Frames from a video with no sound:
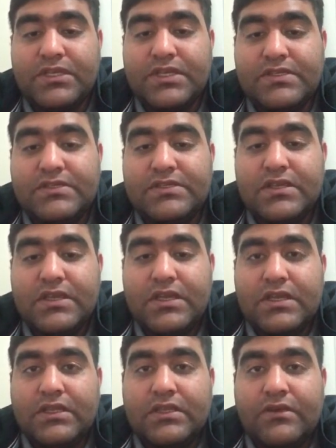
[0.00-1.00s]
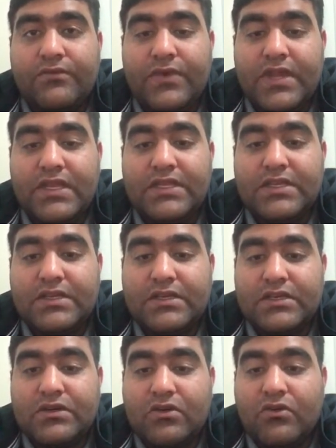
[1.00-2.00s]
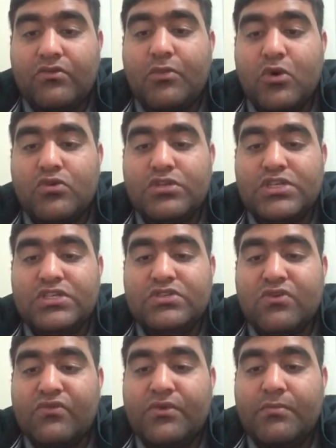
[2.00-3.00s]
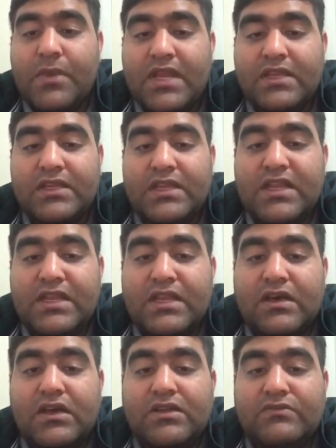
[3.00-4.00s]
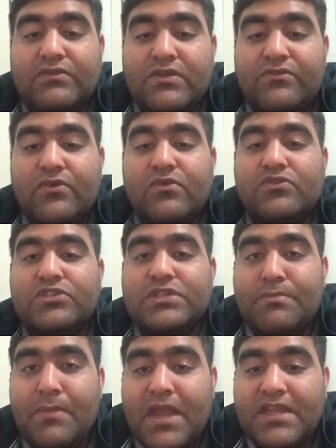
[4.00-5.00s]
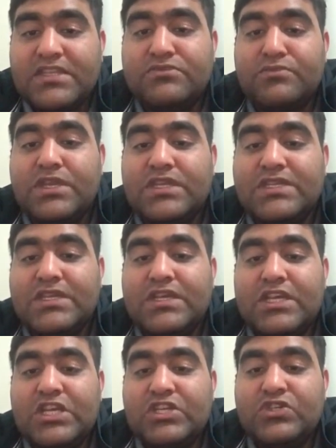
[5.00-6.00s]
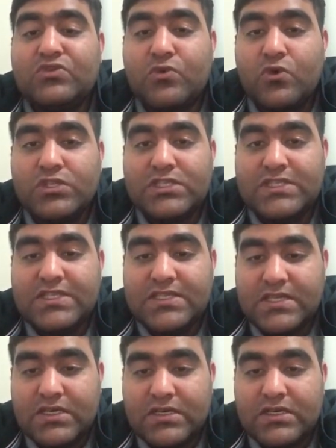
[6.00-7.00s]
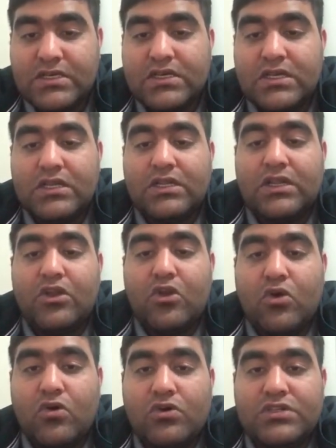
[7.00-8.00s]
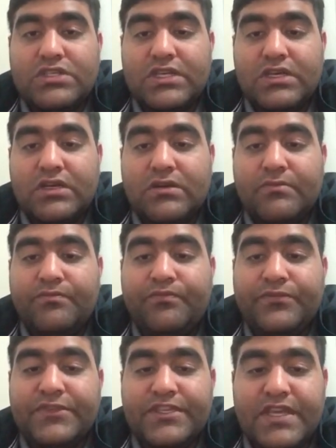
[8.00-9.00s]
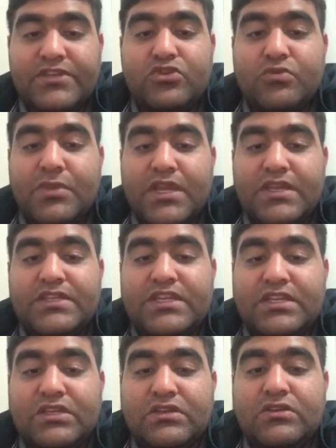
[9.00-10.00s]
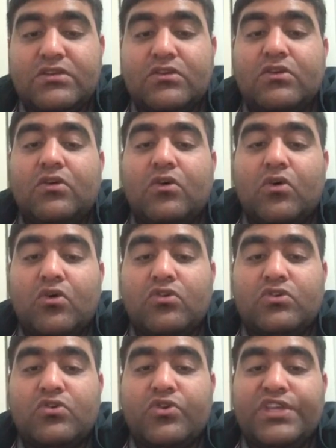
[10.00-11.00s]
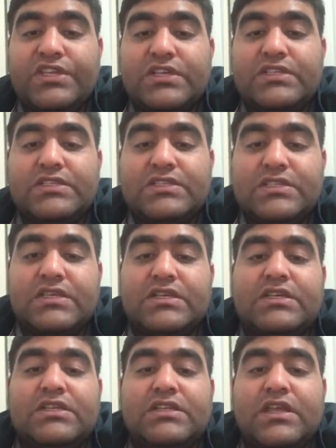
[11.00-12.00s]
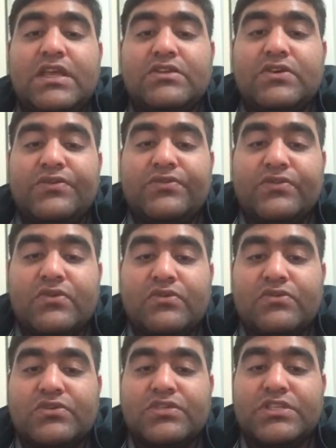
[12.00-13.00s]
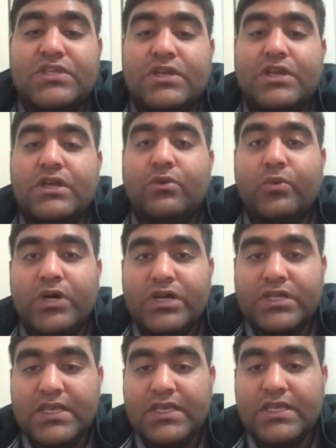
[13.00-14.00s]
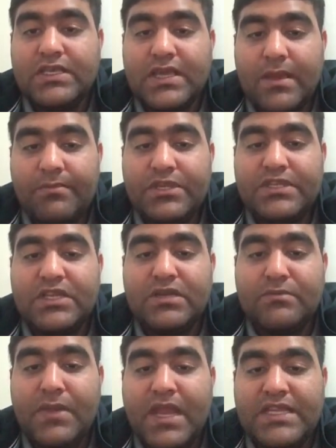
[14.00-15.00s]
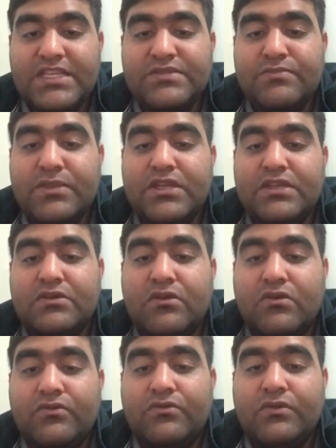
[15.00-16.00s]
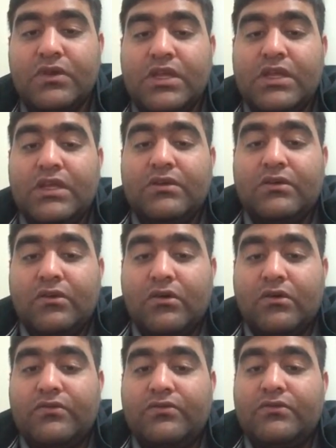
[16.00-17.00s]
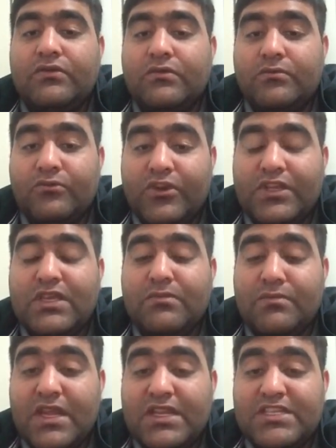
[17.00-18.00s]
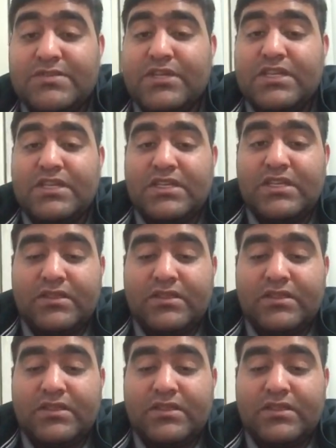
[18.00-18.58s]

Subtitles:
is the failure of bond issue of American Airlines will force the management to consider long-term debt to maintain ongoing concern. And of course, working capital management of working management